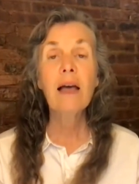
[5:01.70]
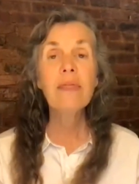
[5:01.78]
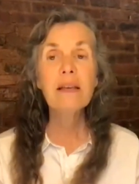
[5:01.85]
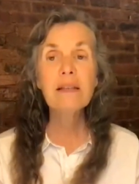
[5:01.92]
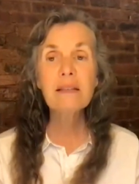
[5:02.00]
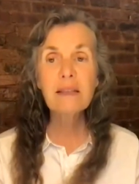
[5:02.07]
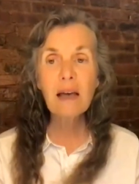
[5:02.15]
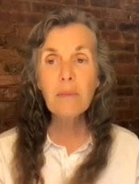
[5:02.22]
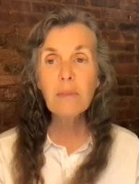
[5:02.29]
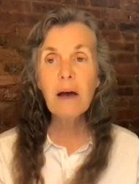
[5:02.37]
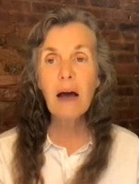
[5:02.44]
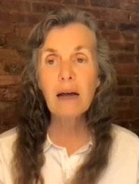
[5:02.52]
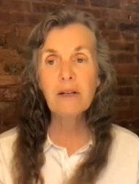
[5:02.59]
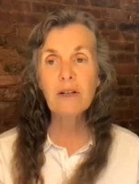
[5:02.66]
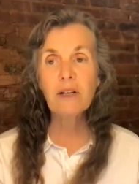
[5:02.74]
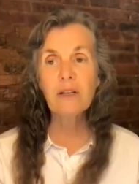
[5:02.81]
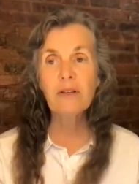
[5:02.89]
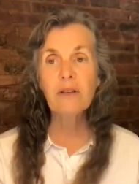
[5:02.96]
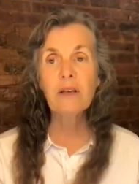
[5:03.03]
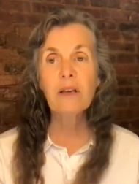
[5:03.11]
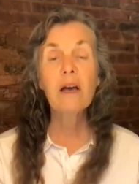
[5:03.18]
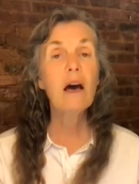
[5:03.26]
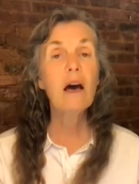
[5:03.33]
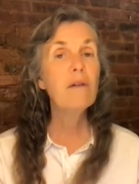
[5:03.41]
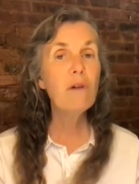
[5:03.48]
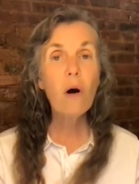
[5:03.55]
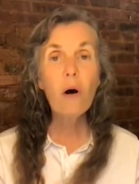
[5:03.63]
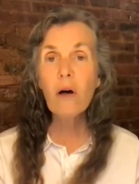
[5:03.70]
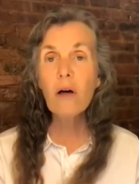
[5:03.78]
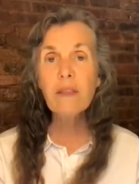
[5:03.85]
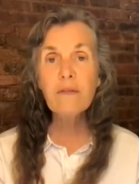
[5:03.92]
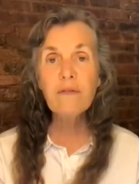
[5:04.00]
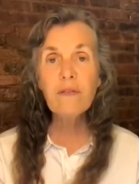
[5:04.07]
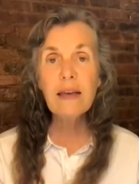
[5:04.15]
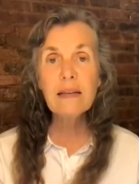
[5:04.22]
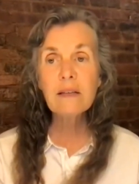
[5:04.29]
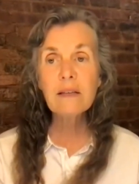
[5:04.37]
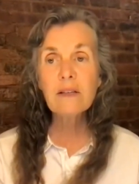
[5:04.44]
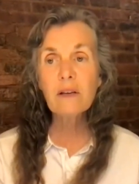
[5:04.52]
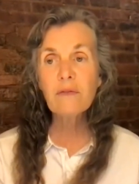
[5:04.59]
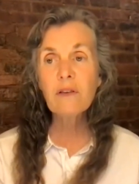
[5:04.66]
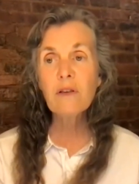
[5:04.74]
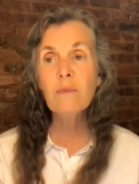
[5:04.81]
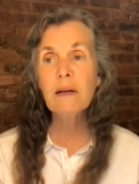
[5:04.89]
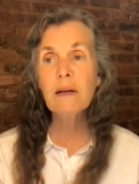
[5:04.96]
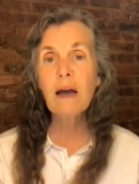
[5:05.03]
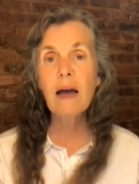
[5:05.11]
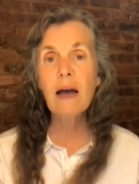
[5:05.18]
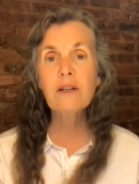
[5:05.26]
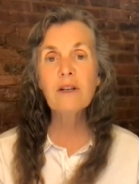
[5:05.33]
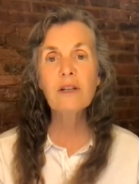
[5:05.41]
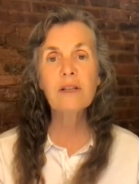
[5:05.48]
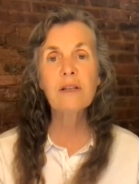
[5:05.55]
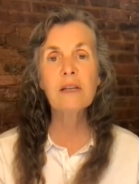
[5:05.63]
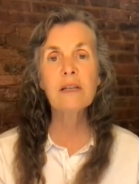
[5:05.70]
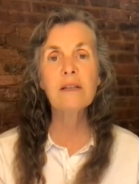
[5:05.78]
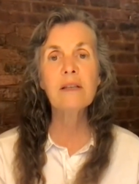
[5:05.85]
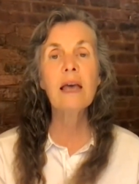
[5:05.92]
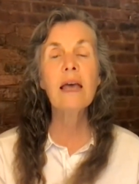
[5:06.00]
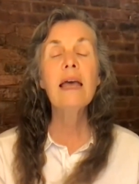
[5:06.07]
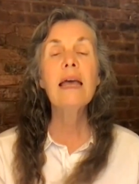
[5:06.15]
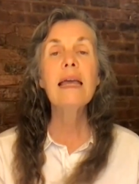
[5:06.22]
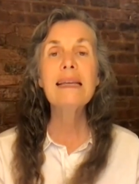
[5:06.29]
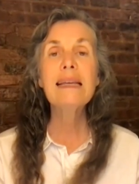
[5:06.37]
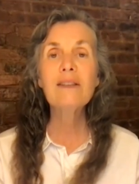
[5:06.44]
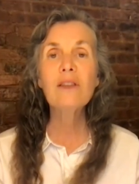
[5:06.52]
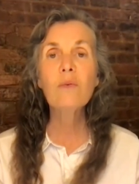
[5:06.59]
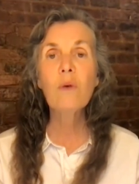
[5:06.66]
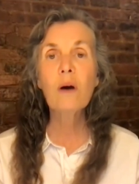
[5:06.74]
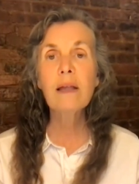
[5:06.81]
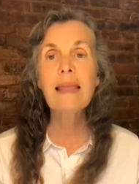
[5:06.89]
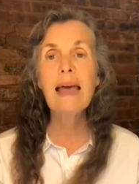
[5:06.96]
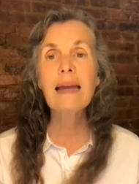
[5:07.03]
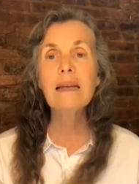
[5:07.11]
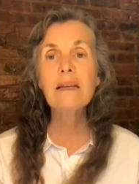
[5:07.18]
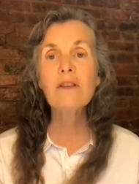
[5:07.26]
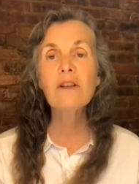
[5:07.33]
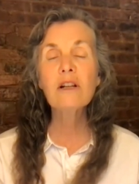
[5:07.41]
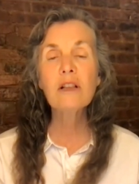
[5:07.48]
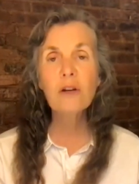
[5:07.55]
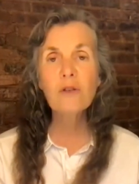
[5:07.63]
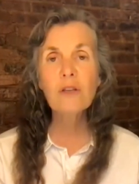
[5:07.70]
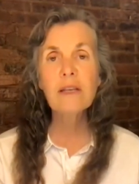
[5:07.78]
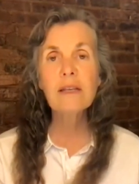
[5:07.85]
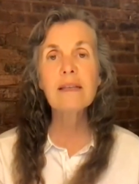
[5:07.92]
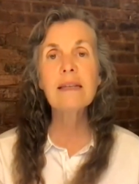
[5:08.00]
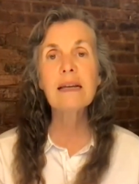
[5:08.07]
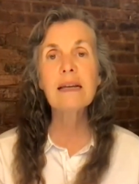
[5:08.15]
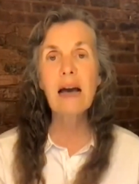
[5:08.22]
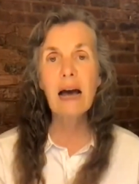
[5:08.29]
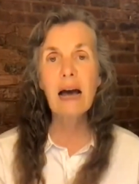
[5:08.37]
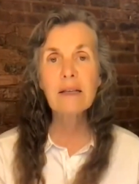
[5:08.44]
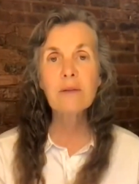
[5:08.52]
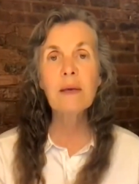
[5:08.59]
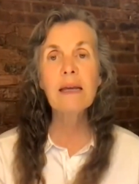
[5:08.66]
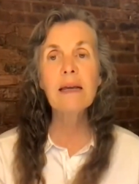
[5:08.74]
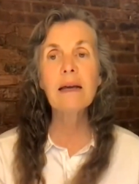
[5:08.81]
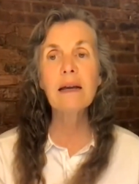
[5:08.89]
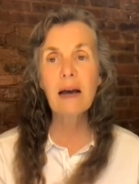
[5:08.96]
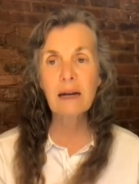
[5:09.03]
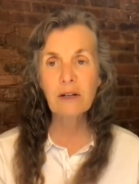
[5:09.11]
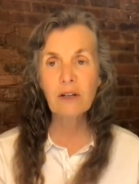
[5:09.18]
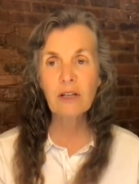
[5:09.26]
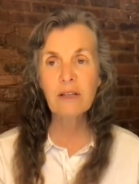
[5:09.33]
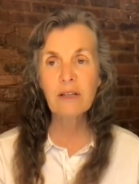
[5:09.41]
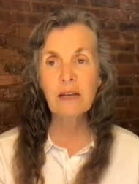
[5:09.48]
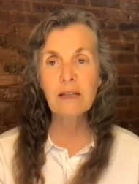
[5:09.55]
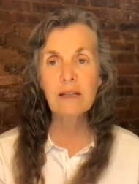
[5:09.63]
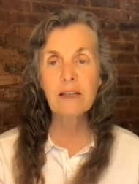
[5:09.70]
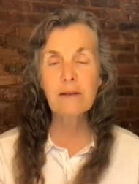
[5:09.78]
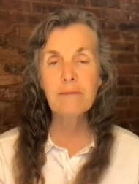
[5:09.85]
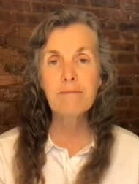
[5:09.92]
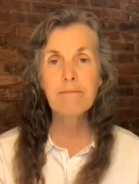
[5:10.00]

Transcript: the subconscious of all the phases of human consciousness is the one that is closest to cosmic consciousness.